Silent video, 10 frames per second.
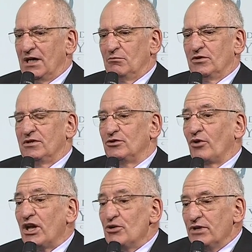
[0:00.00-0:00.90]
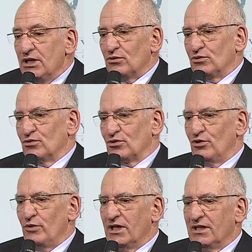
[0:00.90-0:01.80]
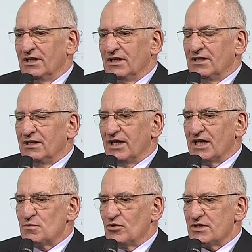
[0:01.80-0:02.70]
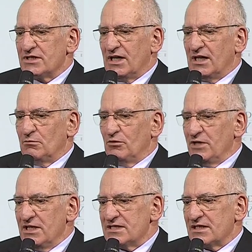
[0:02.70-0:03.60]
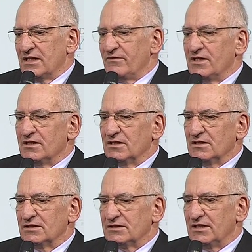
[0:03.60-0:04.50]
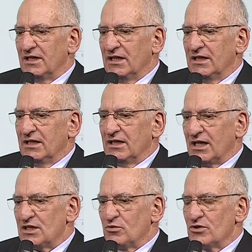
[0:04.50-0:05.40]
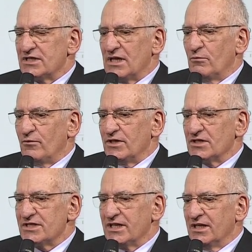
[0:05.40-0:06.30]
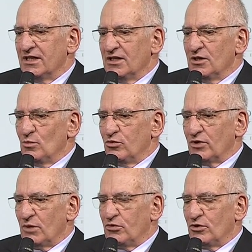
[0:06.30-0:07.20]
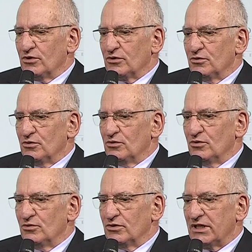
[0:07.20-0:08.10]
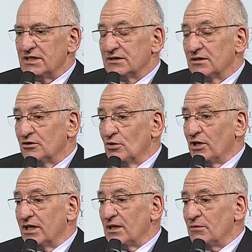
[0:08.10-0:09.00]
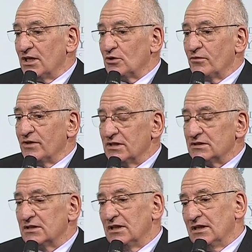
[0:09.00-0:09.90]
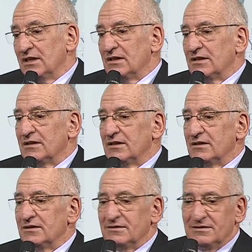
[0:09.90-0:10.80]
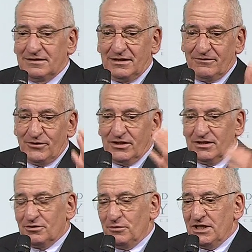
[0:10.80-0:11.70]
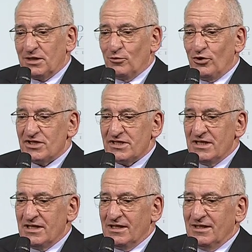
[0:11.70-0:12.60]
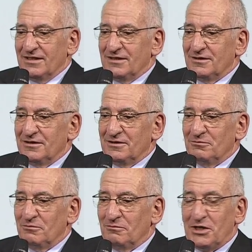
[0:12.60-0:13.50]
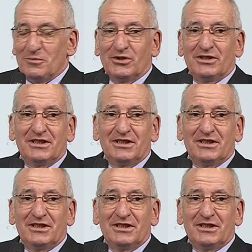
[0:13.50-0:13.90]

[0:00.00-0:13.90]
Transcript: that sets up all the safeguards necessary to avoid such crises, including all the leaders, the financial leaders, ministers, etc. Now, how can we restore confidence?